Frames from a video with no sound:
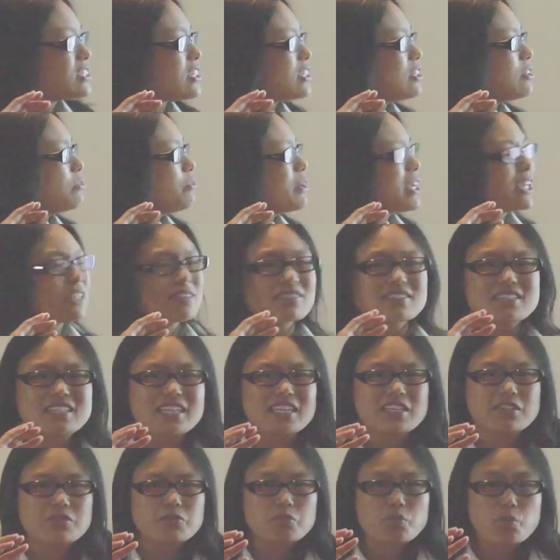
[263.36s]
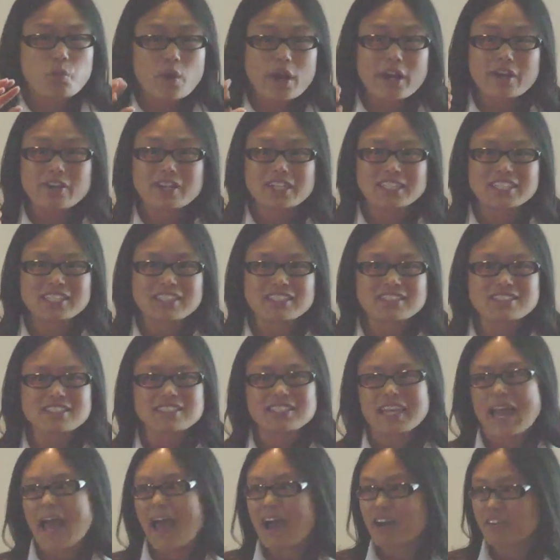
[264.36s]
so that we can see where it
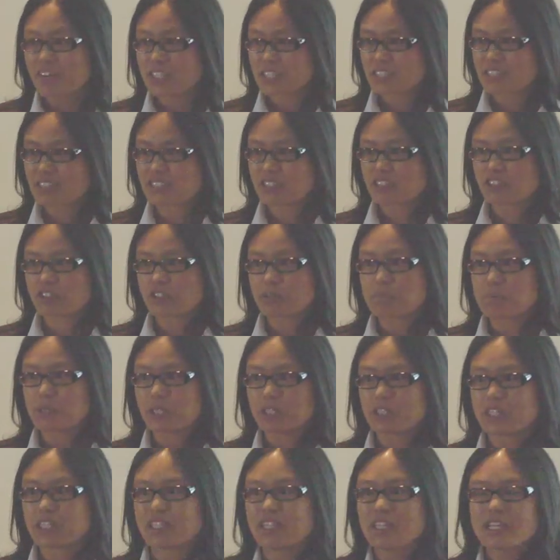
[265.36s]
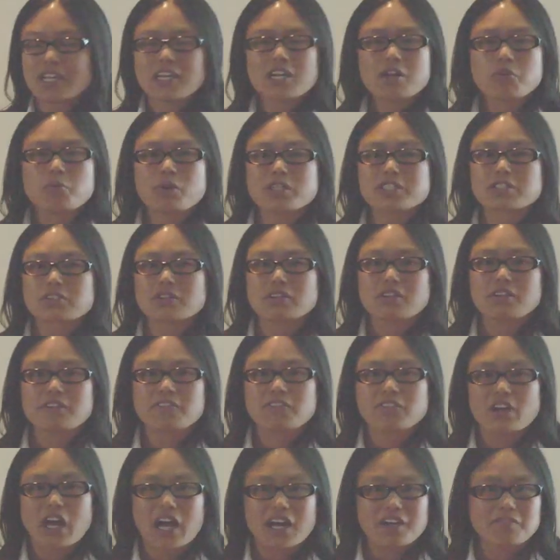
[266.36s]
is, how it's distributed, what sort
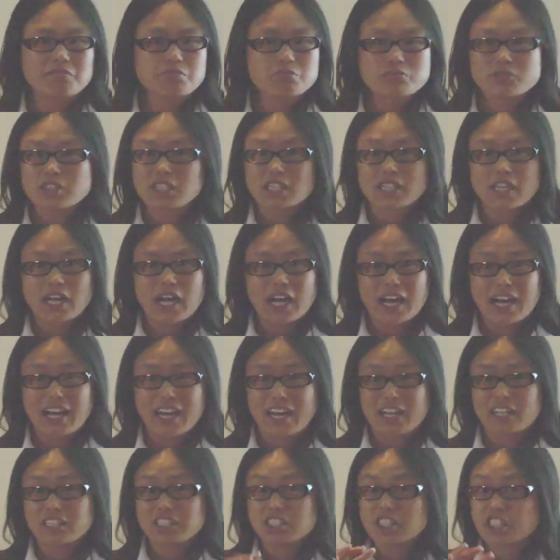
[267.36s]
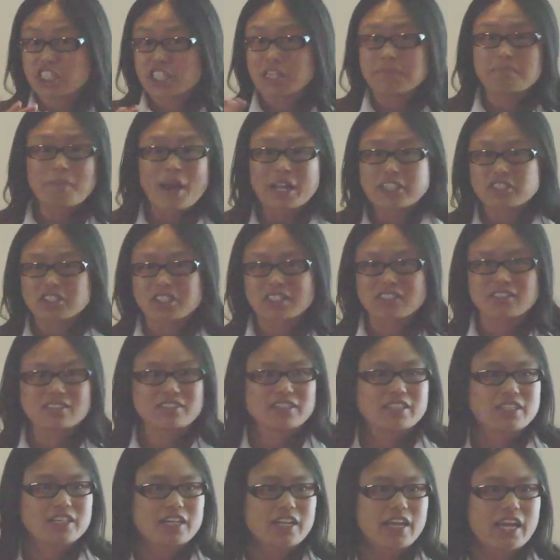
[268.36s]
of um, uh,
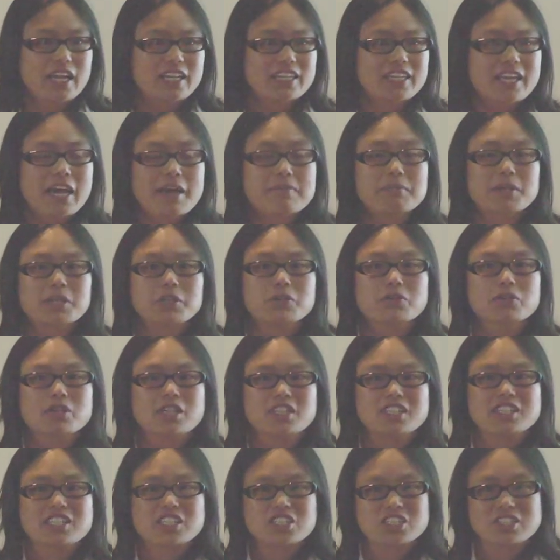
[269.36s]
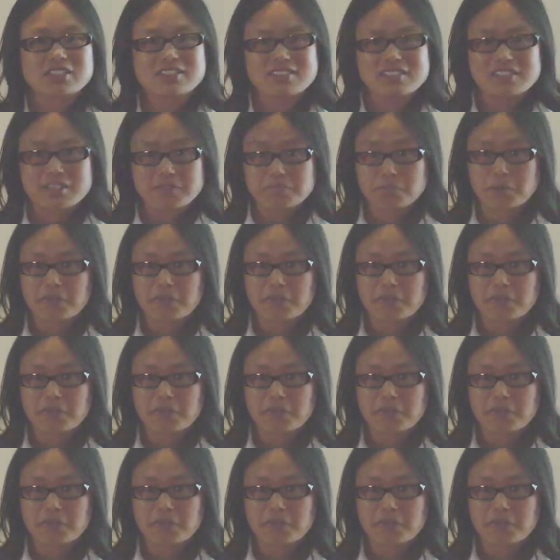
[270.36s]
geometrical and, and chemical conditions it